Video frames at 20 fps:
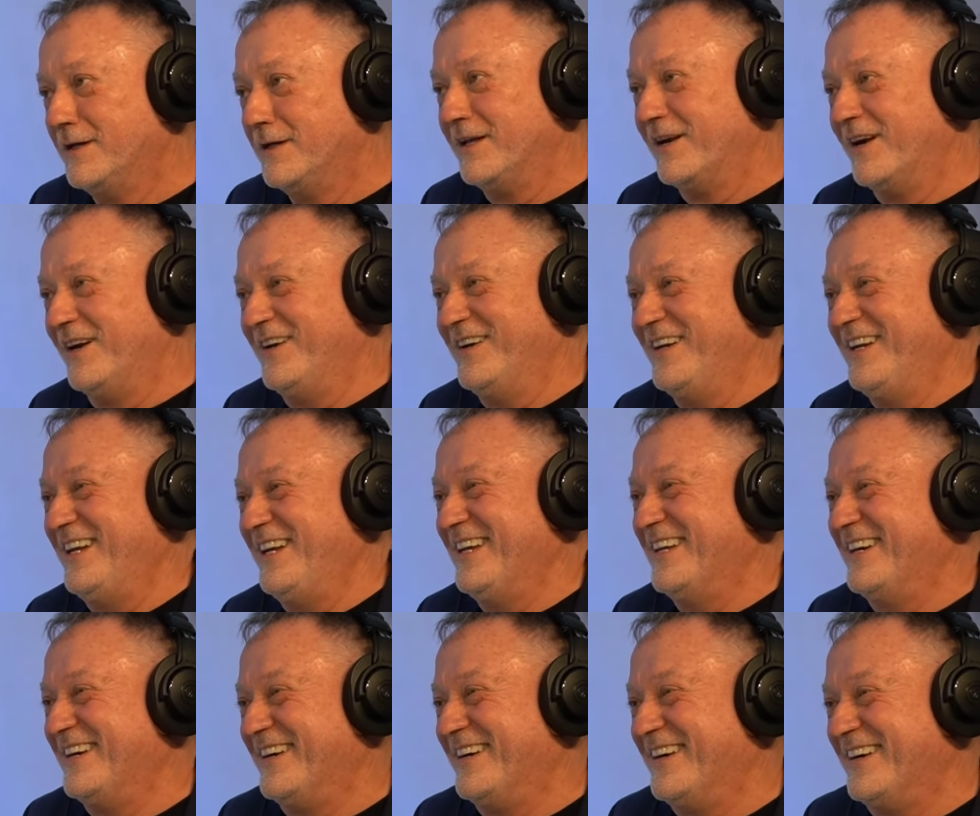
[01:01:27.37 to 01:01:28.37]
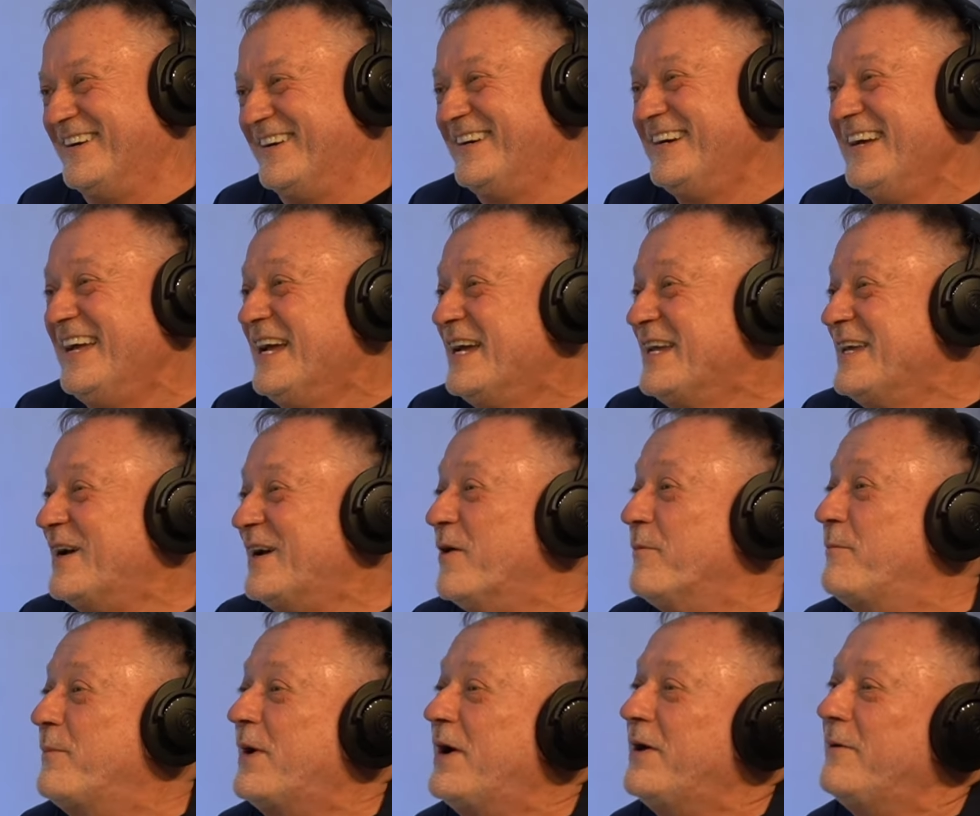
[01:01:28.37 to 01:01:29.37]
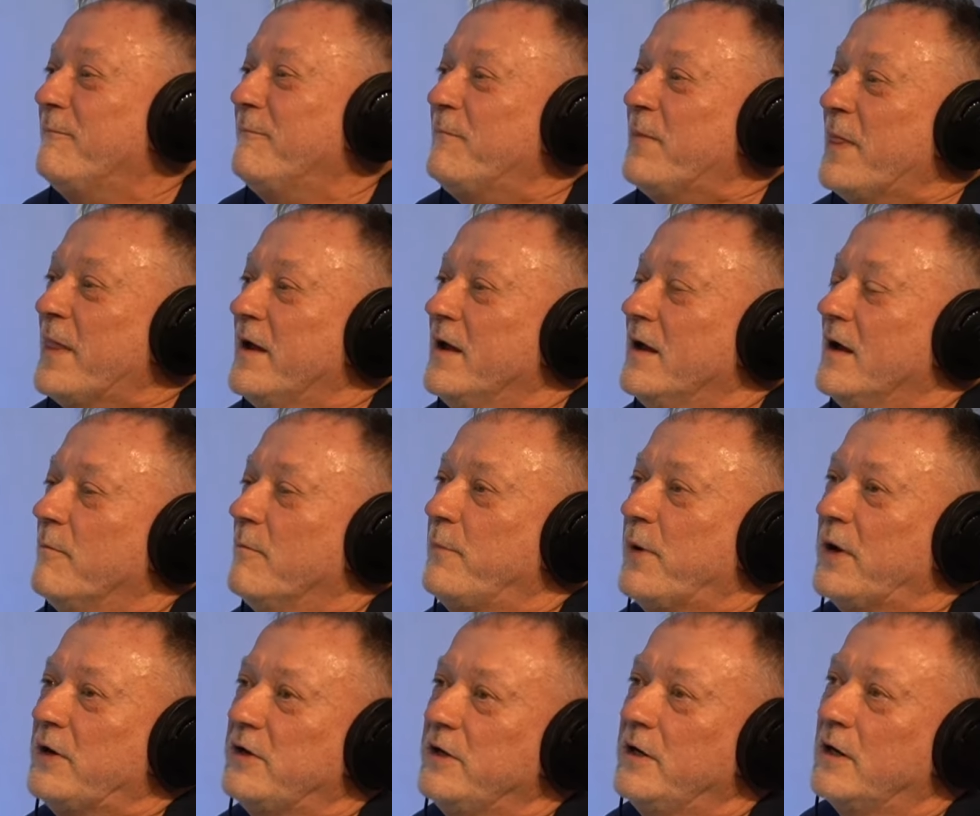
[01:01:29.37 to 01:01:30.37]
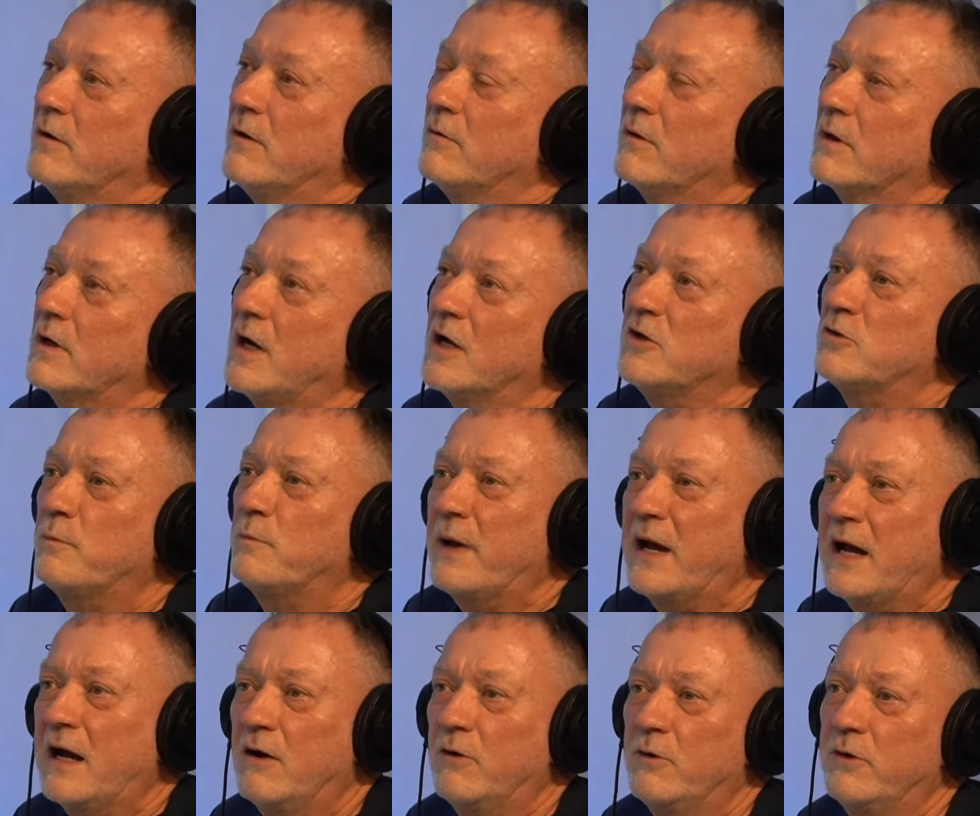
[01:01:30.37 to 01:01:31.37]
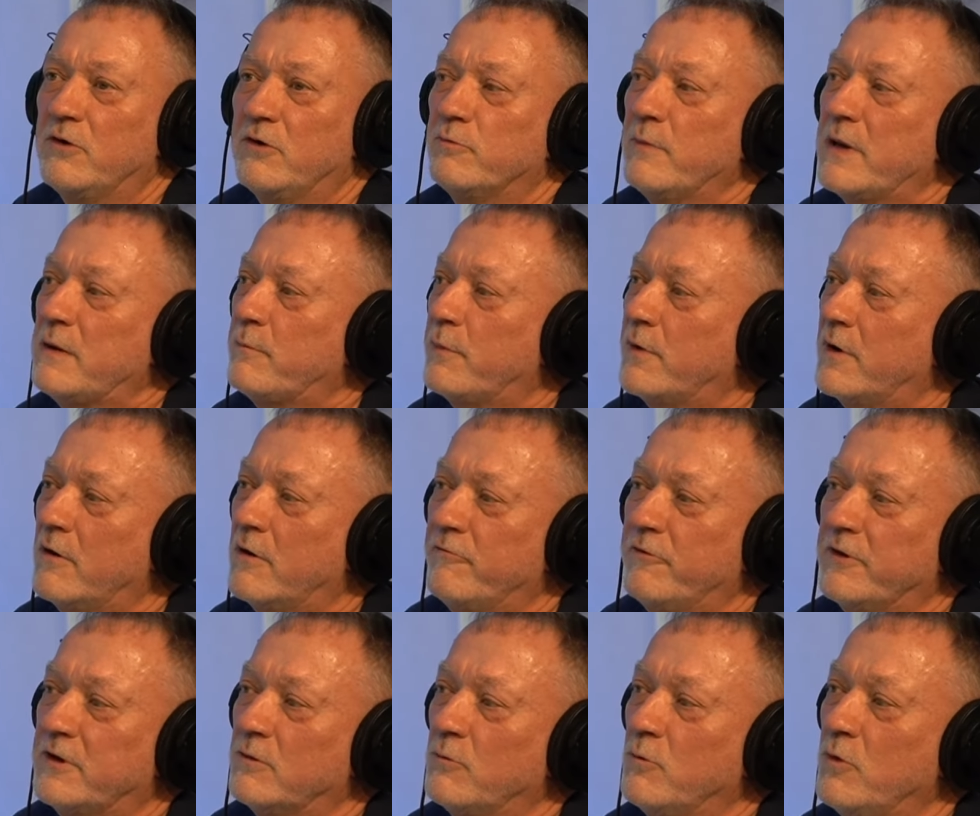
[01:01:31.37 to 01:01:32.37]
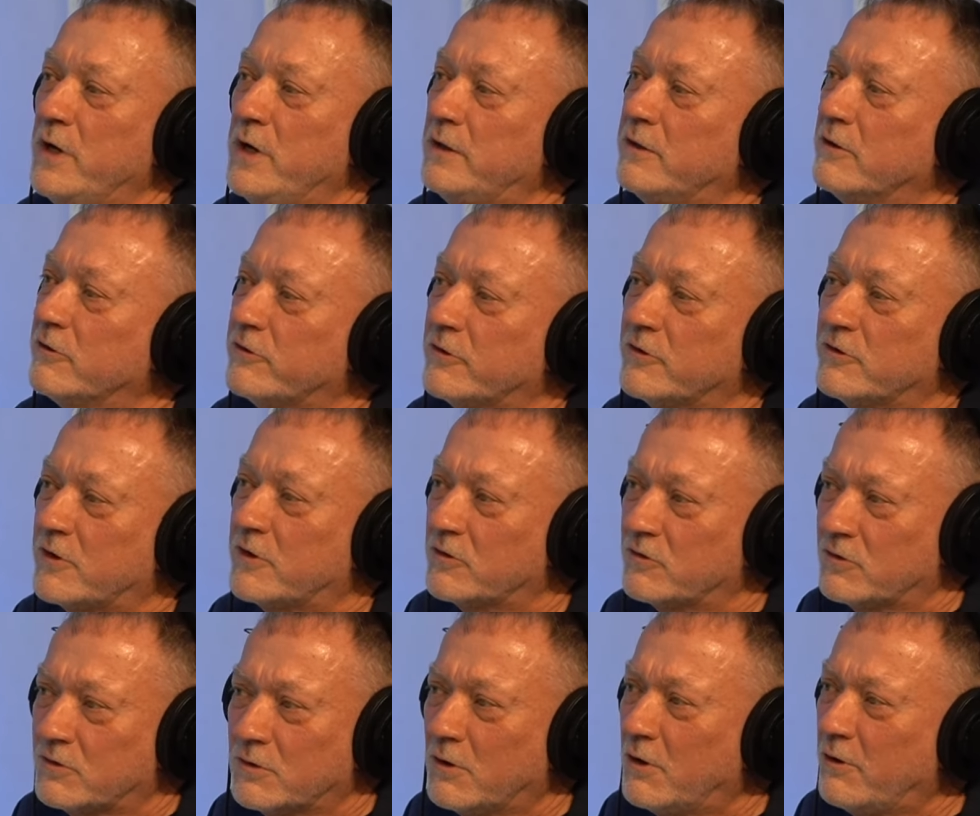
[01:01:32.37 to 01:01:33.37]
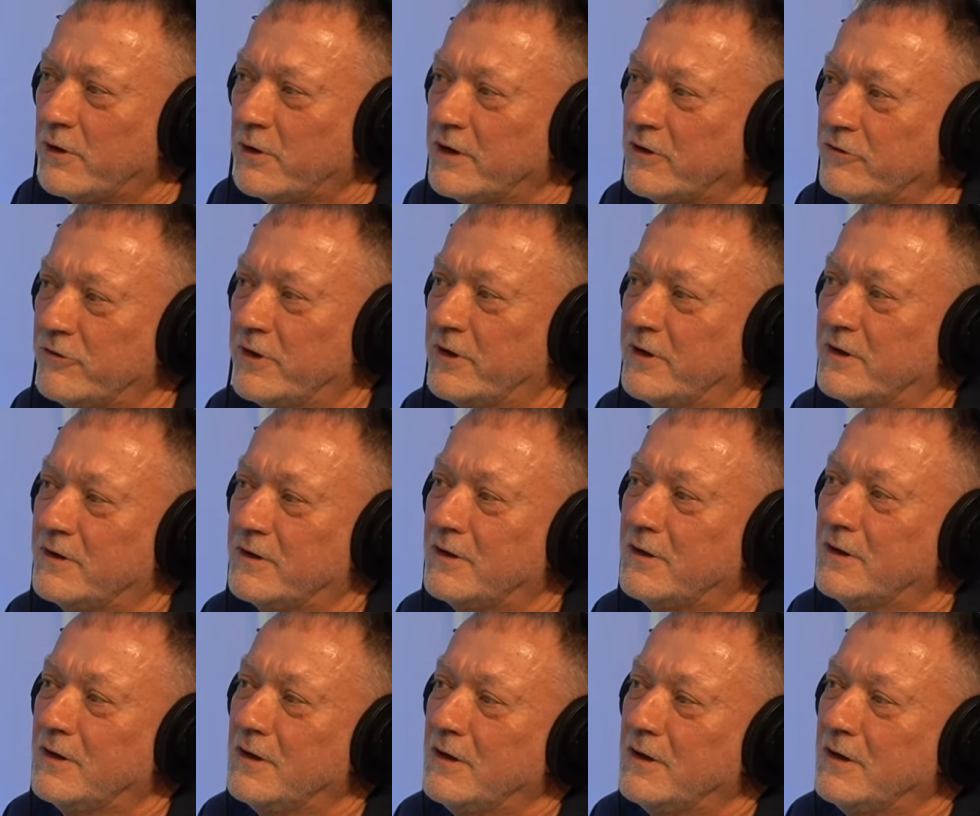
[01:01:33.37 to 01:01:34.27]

You know, you know, but but you know, God's power is made perfect in weakness. It's our story, isn't it?